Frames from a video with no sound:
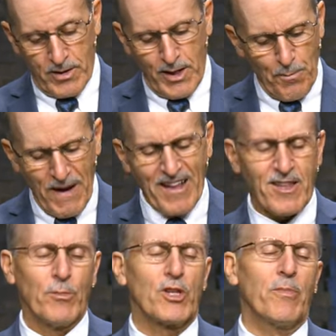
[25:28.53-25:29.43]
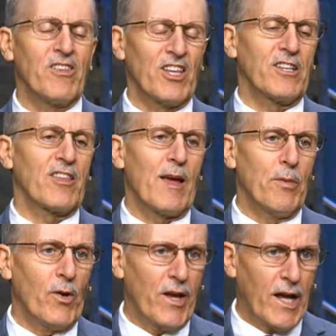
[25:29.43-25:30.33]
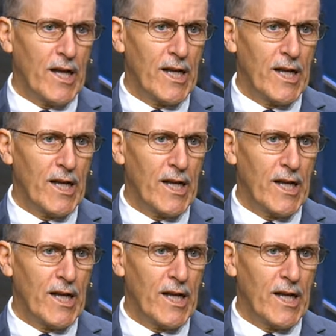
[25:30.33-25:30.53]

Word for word: impossible to be sent to Siberia.